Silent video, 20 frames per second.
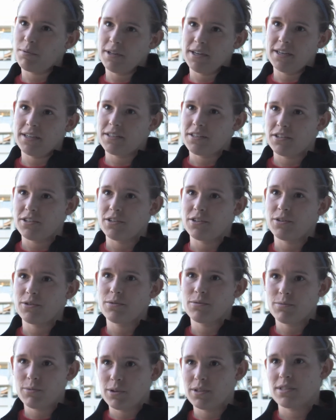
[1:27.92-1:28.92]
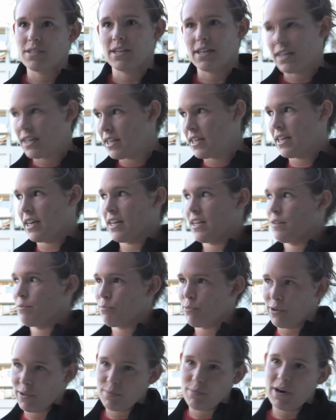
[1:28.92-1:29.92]
Speed of play, too. Once
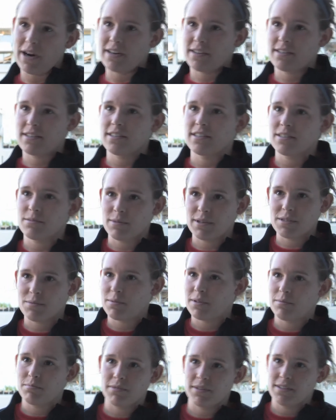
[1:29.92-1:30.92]
I get in with practices,